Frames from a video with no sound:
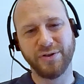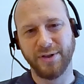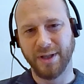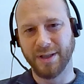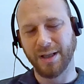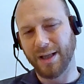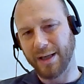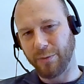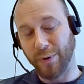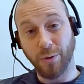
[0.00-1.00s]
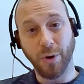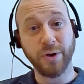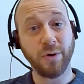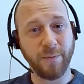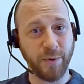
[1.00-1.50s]
signal, a
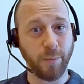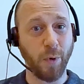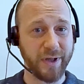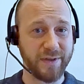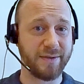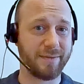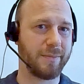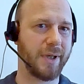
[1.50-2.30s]
recording of your voice,